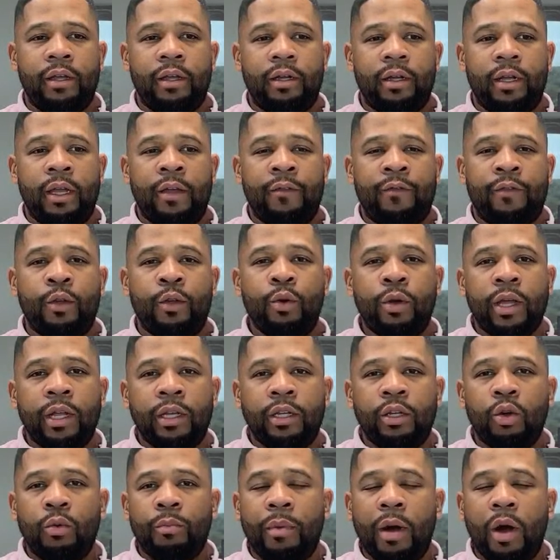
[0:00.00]
if you can
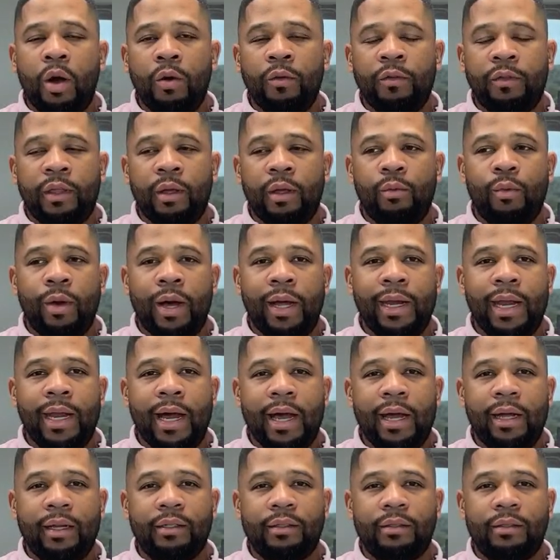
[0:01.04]
do both, then why
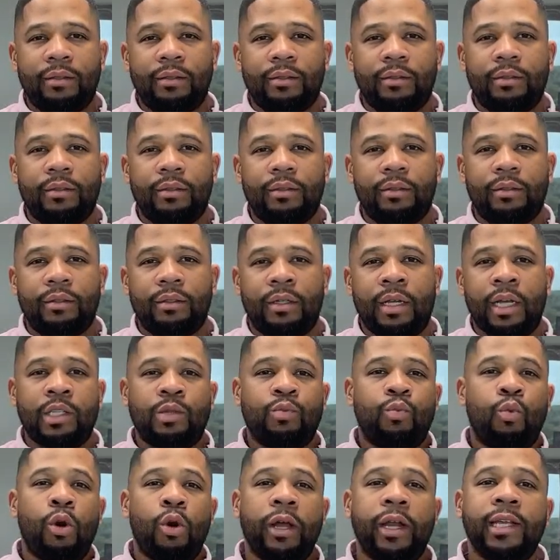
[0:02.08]
not? Because
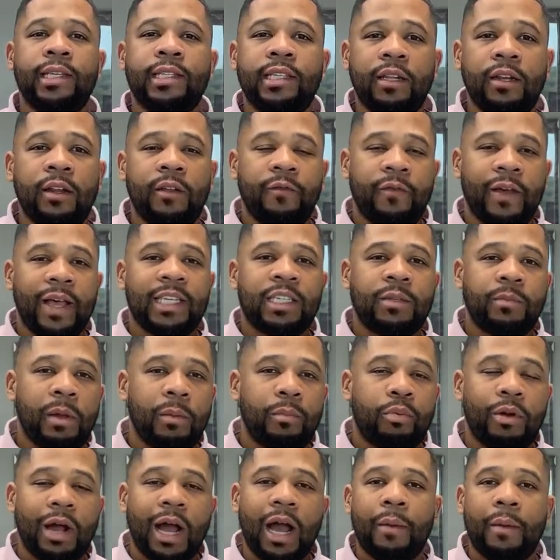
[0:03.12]
one is an investment
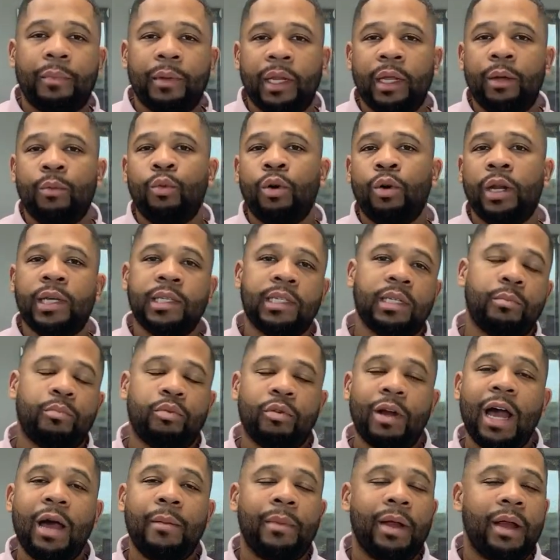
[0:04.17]
property, one is a
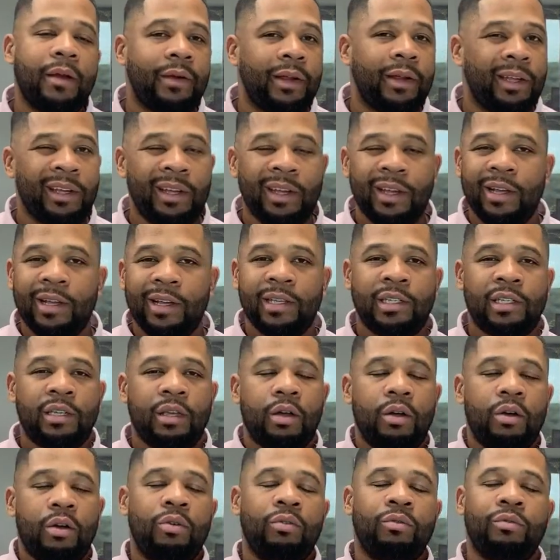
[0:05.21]
primary.
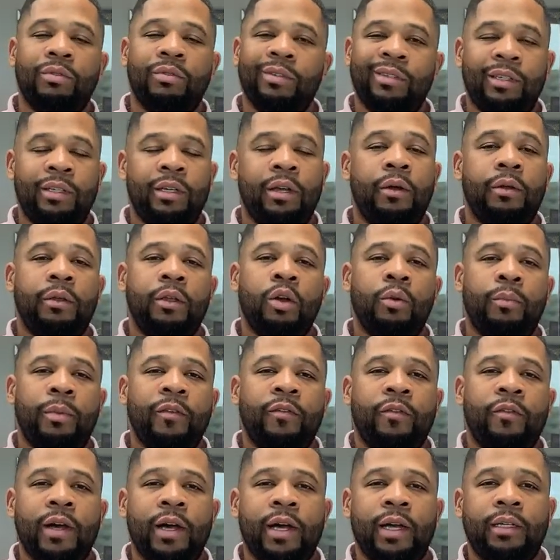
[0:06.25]
So you'll, be
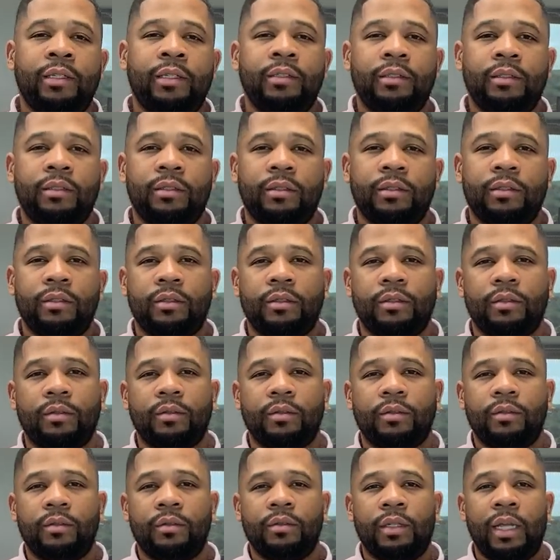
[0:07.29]
fine.
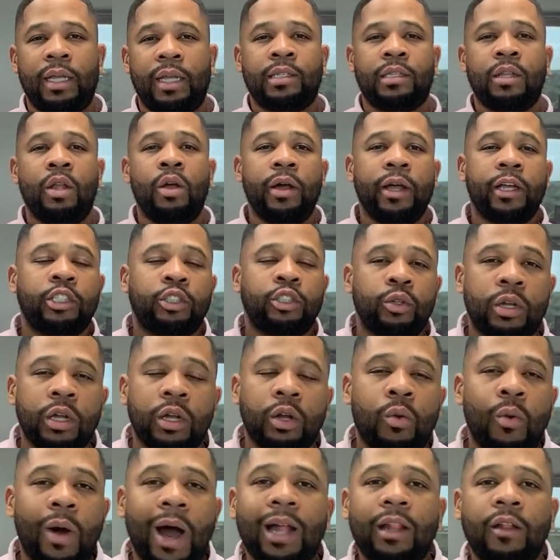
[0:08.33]
As long as you can
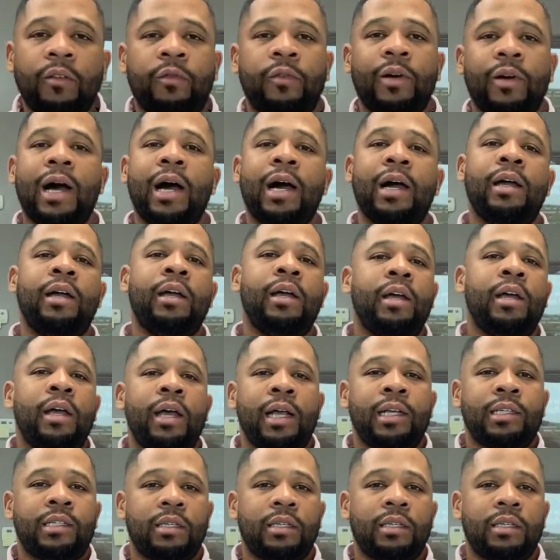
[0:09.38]
qualify. My question